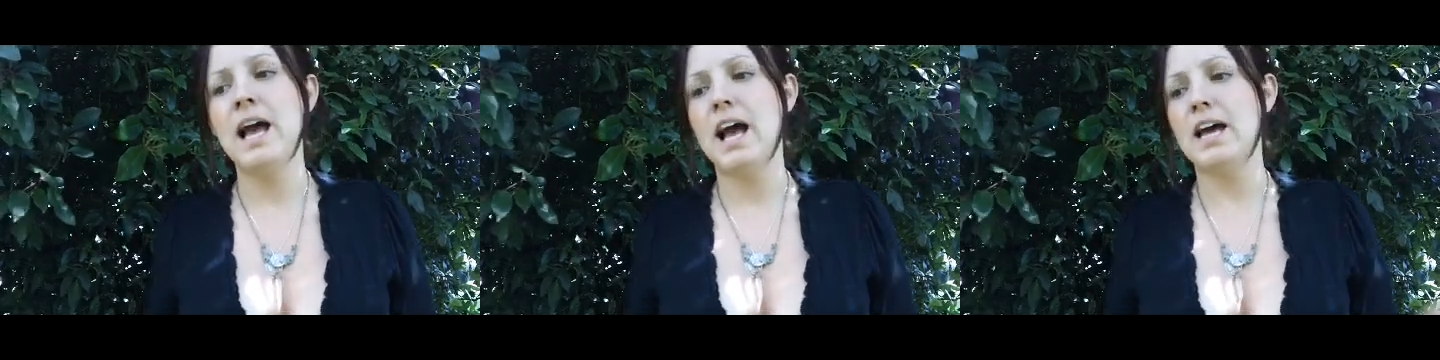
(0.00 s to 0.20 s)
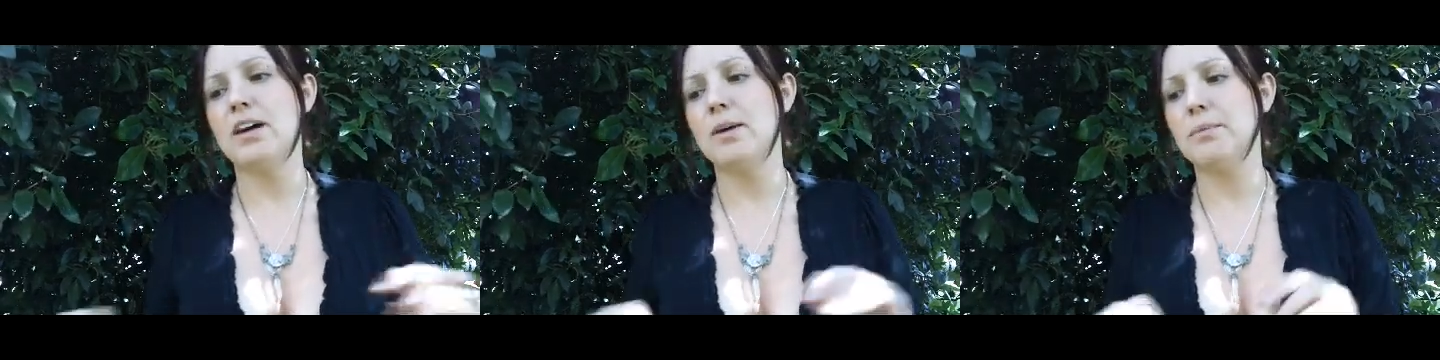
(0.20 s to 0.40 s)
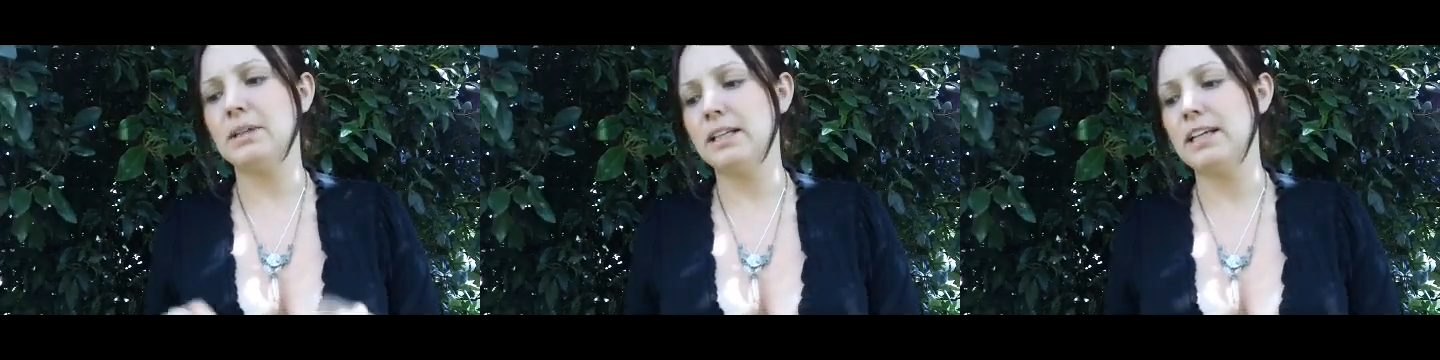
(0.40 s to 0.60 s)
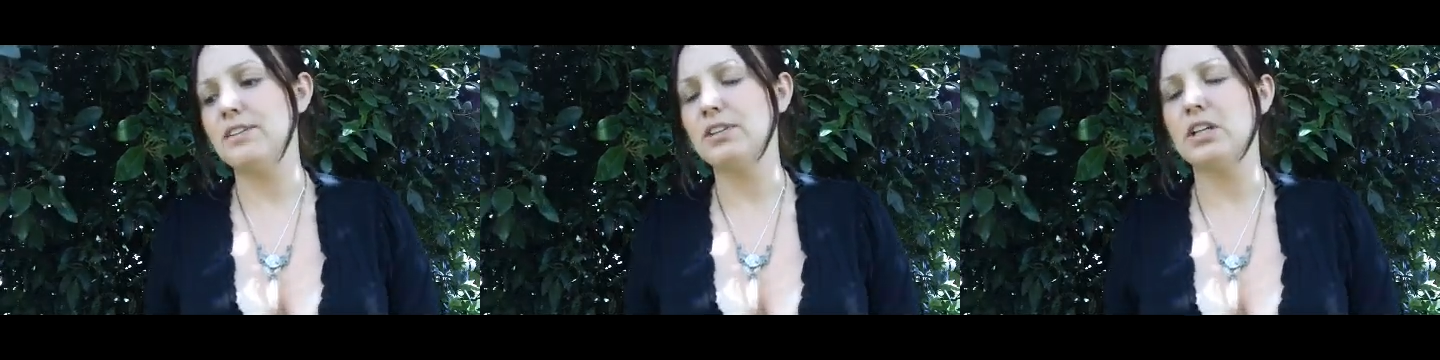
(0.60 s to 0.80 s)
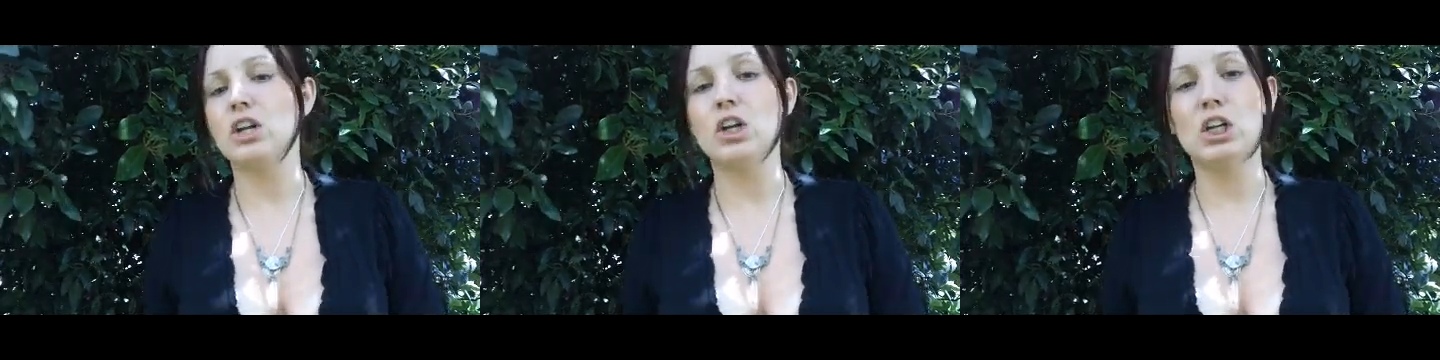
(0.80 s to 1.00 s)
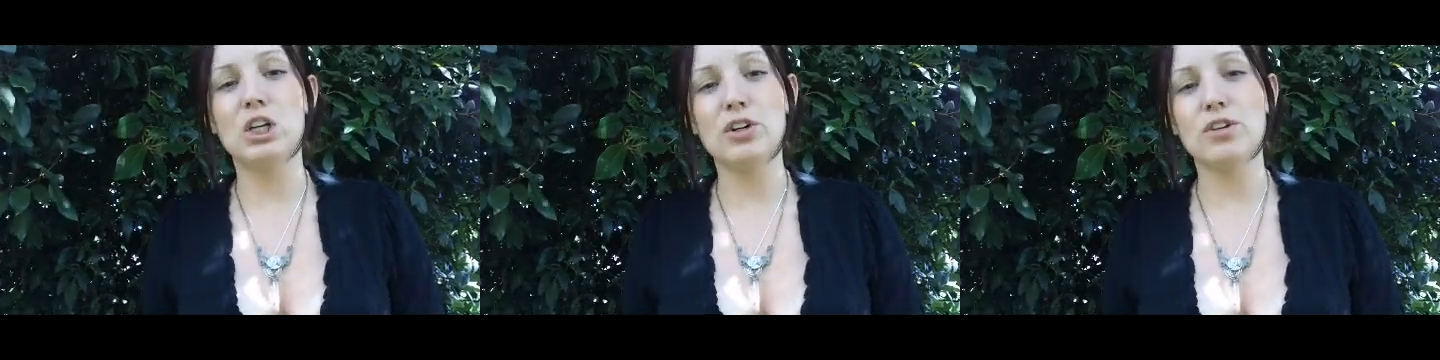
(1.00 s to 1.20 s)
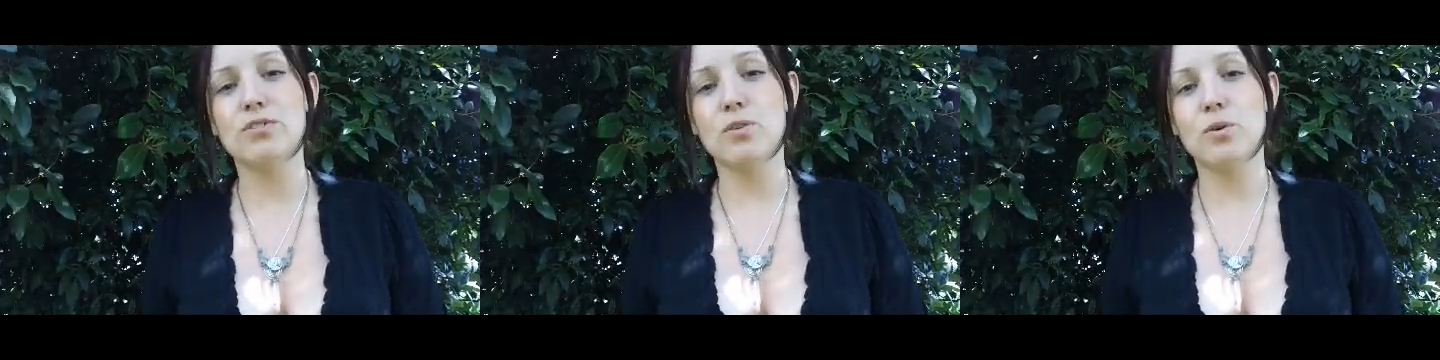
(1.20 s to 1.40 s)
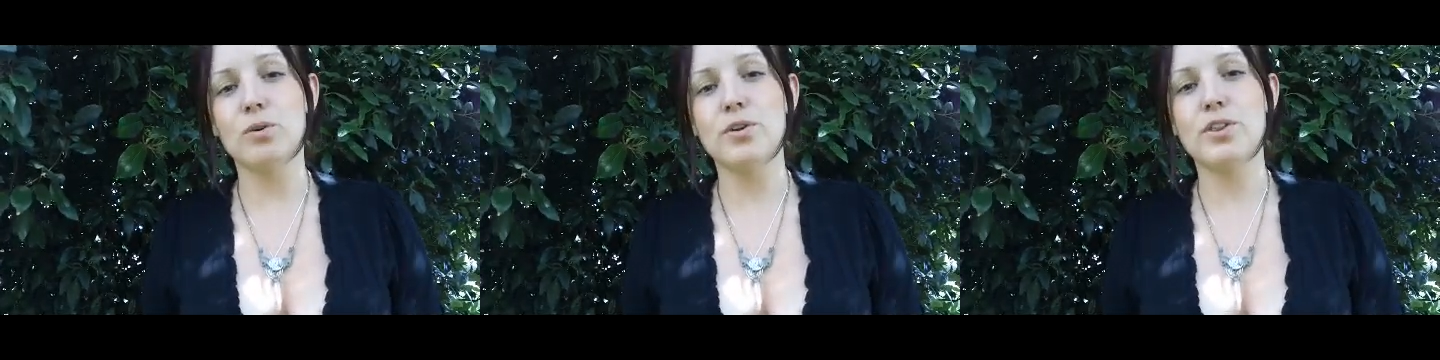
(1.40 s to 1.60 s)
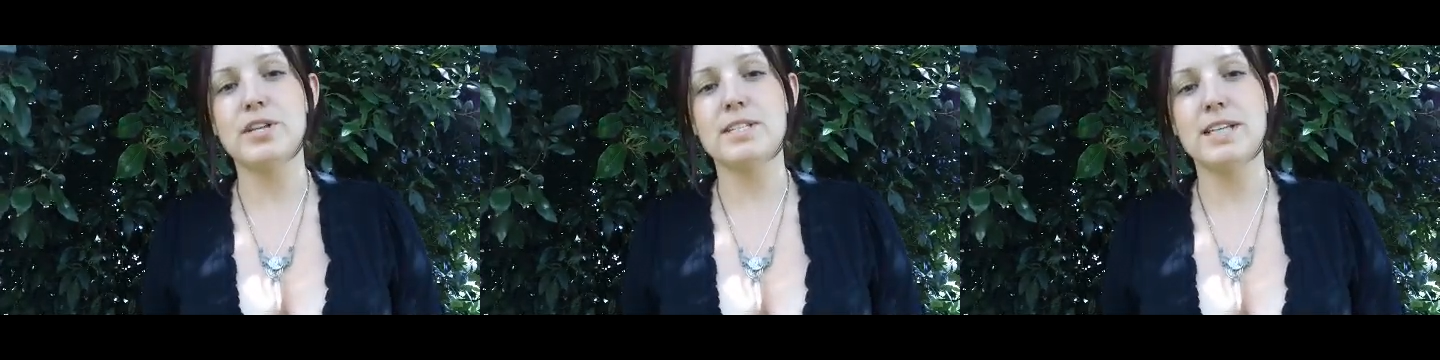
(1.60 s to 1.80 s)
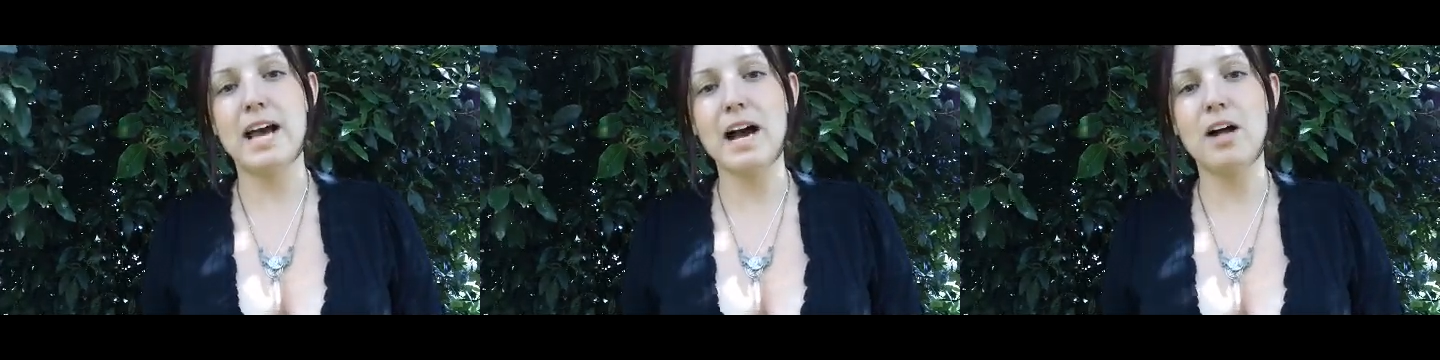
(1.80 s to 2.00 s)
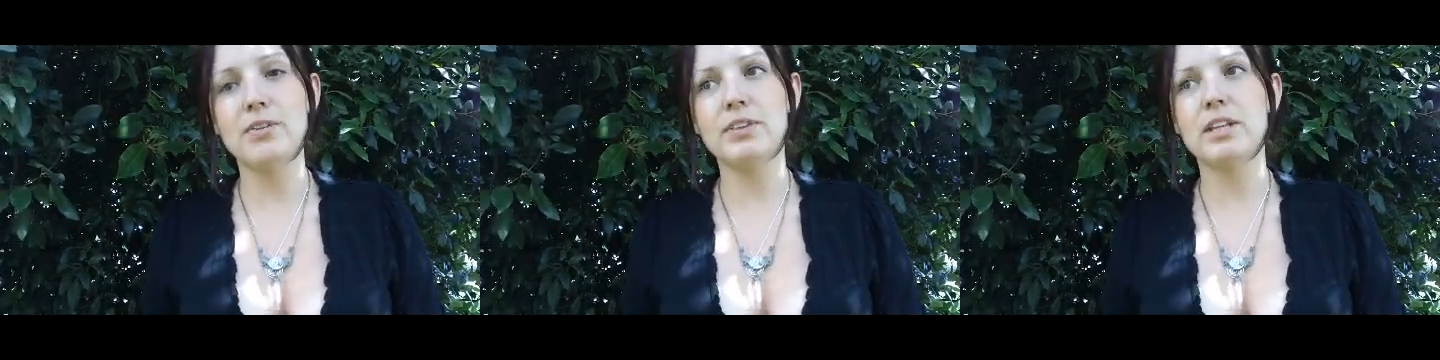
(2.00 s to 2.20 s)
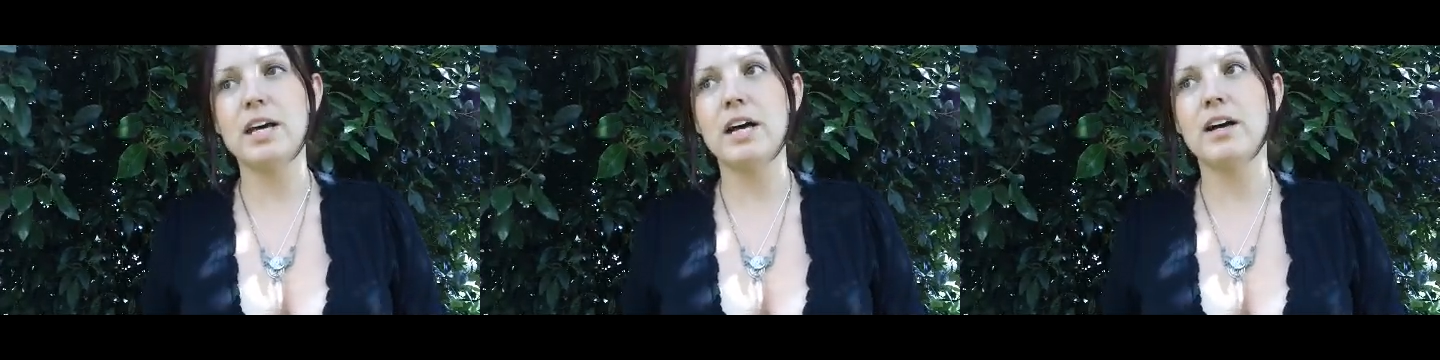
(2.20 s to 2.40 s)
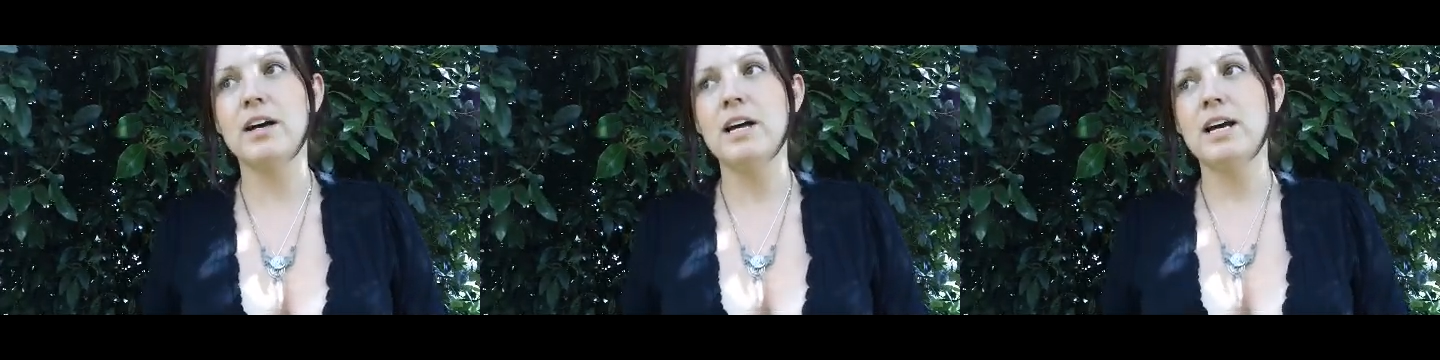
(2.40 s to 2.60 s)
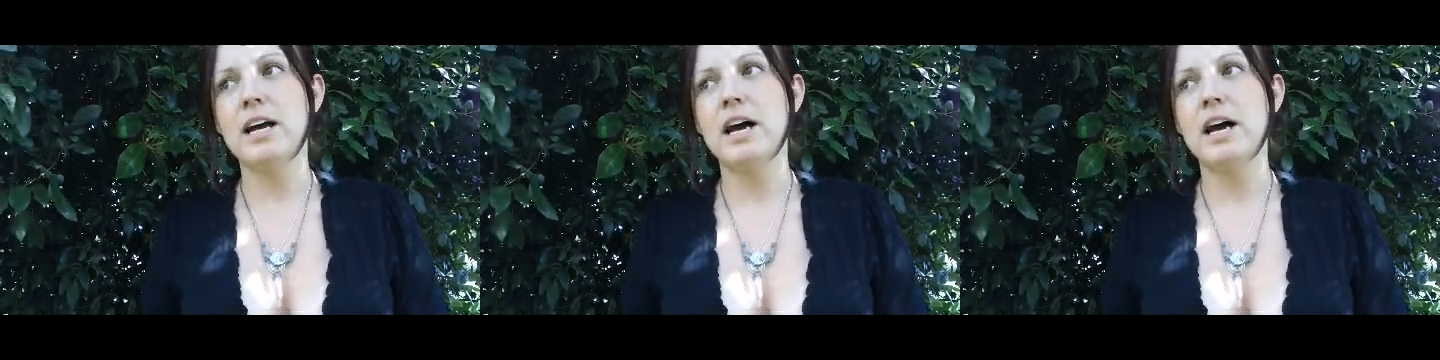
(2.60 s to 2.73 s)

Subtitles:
And I believe that a lot of authors out there